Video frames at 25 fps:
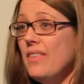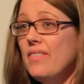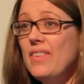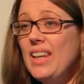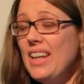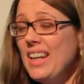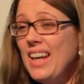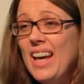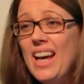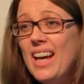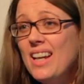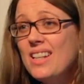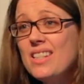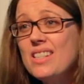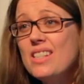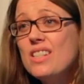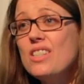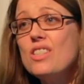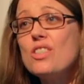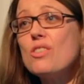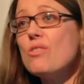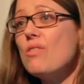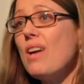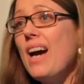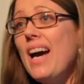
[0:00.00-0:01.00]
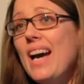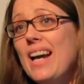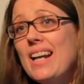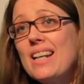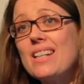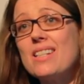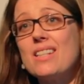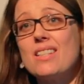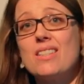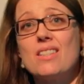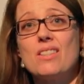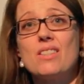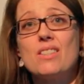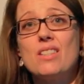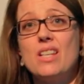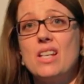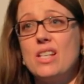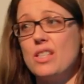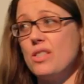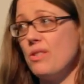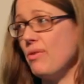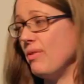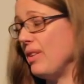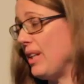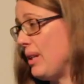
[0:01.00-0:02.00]
they can't interact
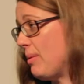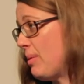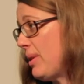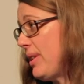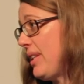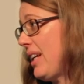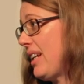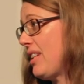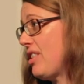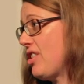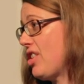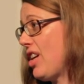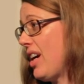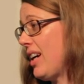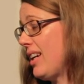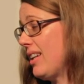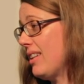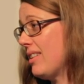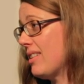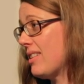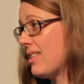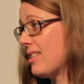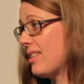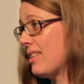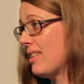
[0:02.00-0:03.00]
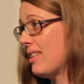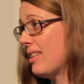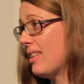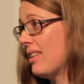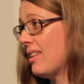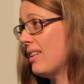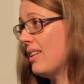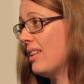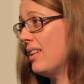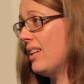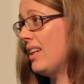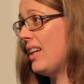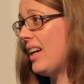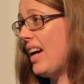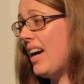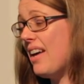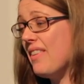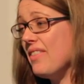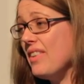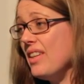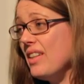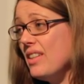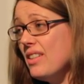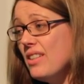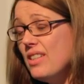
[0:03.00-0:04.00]
successfully with that child.
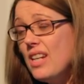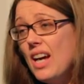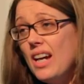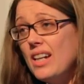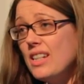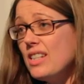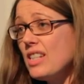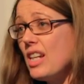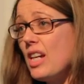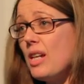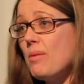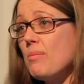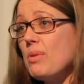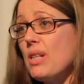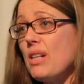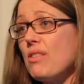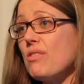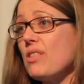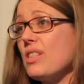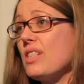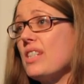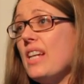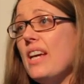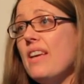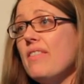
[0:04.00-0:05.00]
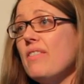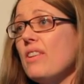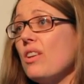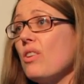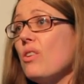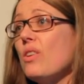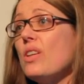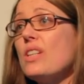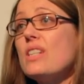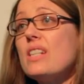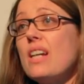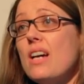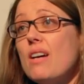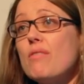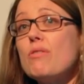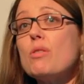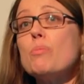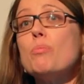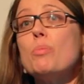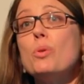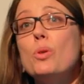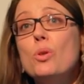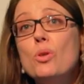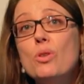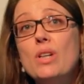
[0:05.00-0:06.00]
And then 9 times out of 10, they're going to have a
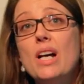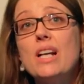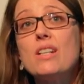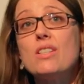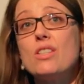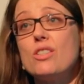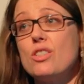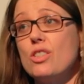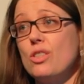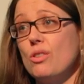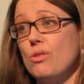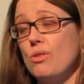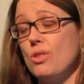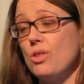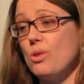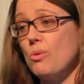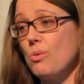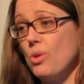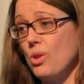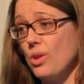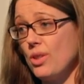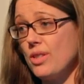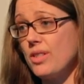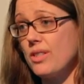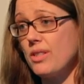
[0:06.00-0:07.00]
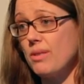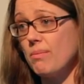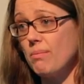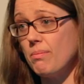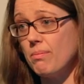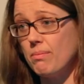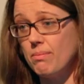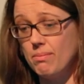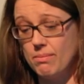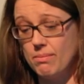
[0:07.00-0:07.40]
poor attitude towards them.